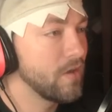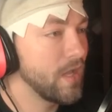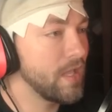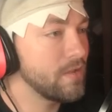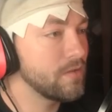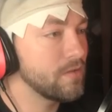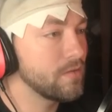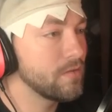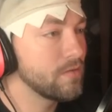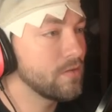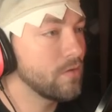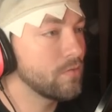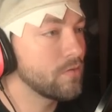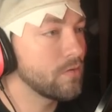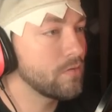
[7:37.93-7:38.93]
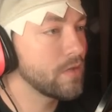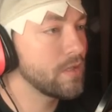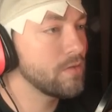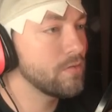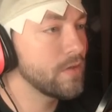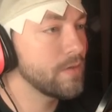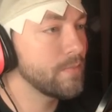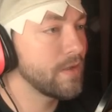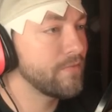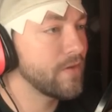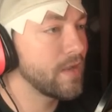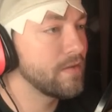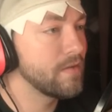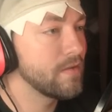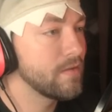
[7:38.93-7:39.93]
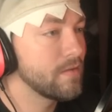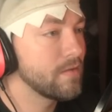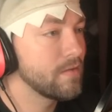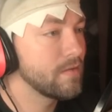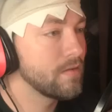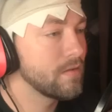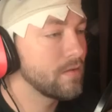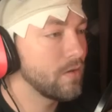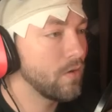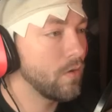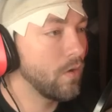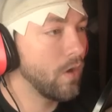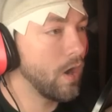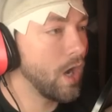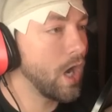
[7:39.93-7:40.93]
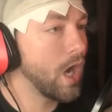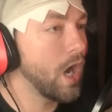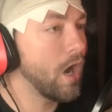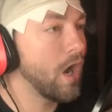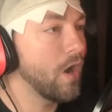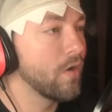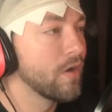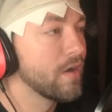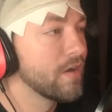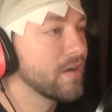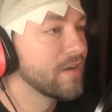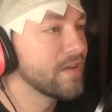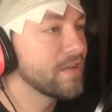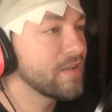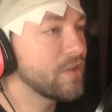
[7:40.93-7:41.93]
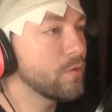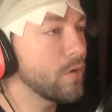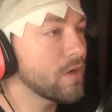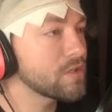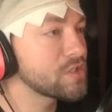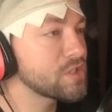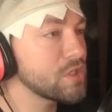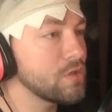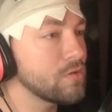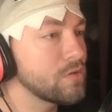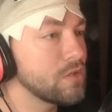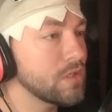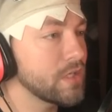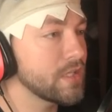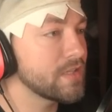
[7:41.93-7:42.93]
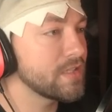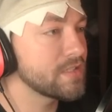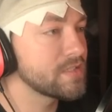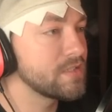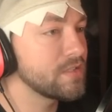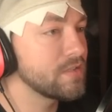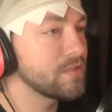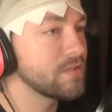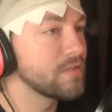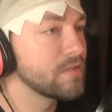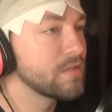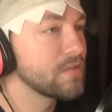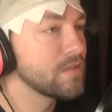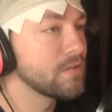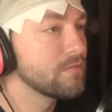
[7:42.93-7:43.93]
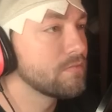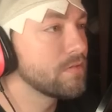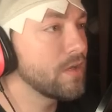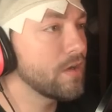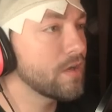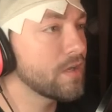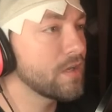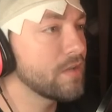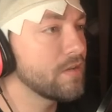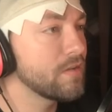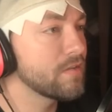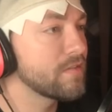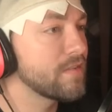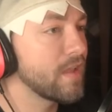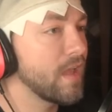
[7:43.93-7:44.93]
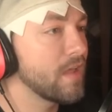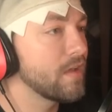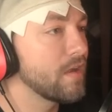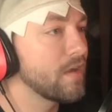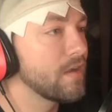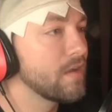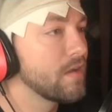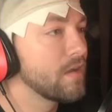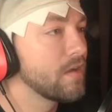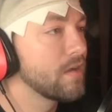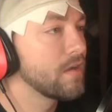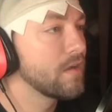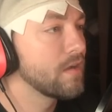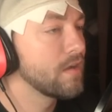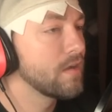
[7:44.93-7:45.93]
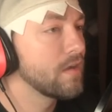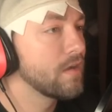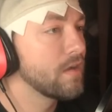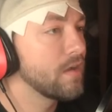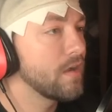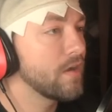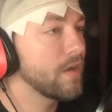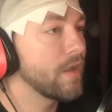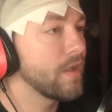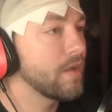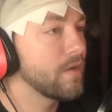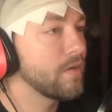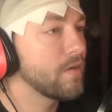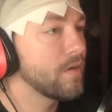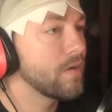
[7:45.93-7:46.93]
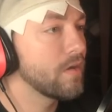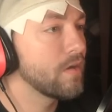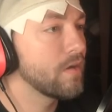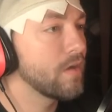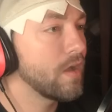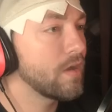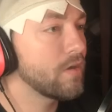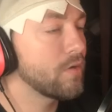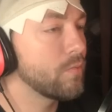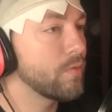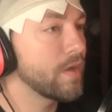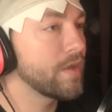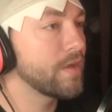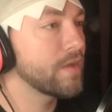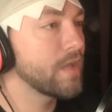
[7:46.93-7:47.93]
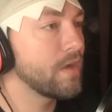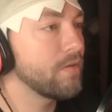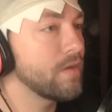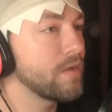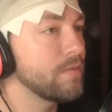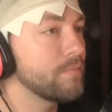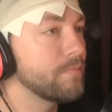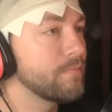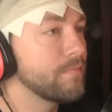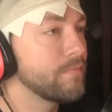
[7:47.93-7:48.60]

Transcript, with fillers: Hey, no, don't hit you, hit my friend. Oh, you are so good at this, dude. We are gonna do this together. All right, I don't know where you're going,